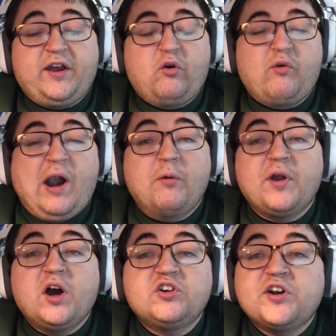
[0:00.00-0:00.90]
like
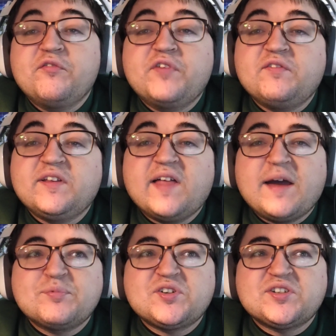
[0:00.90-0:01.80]
around 150
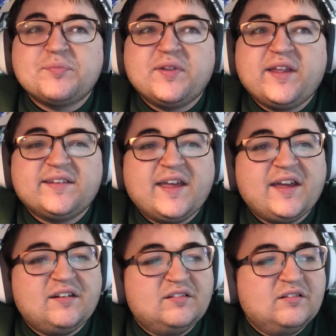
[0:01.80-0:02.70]
laps or something like
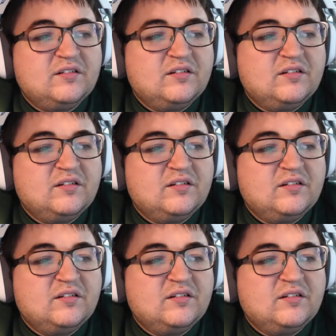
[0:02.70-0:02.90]
that